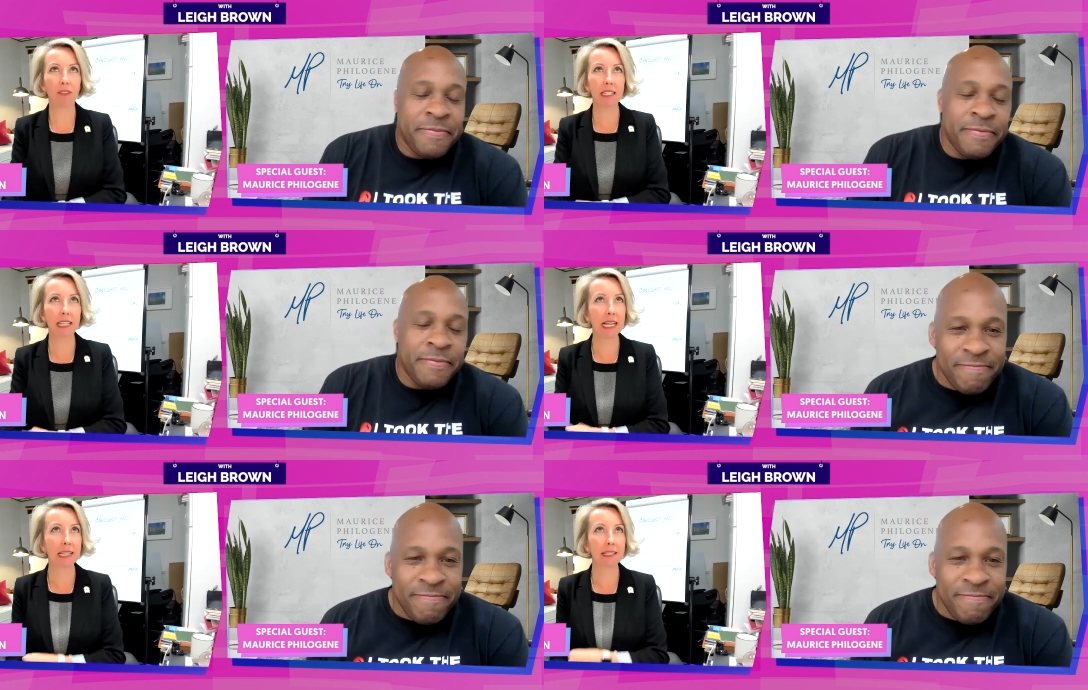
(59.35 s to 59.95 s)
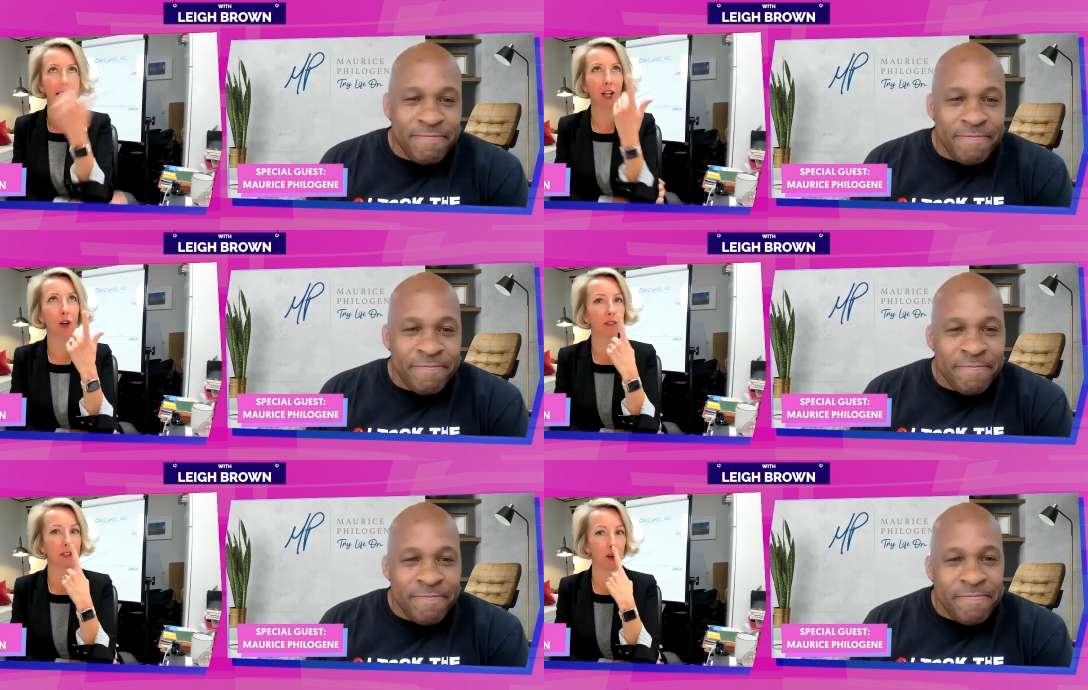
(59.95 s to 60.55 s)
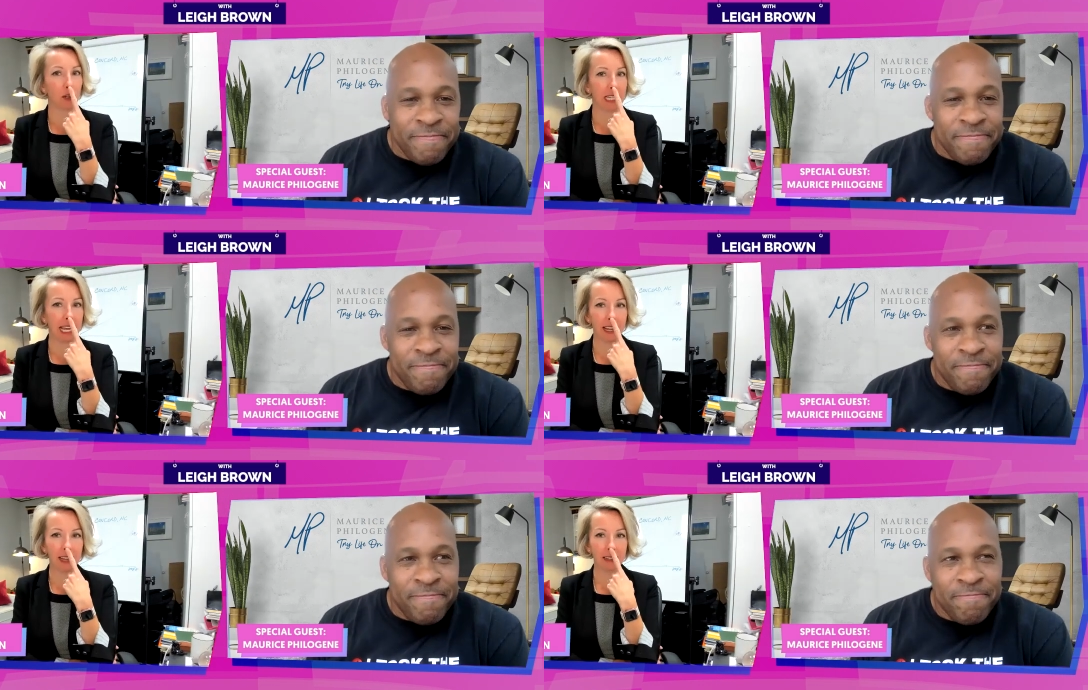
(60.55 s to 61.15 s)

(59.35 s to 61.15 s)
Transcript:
Speaker 1: fantastically on Thursday?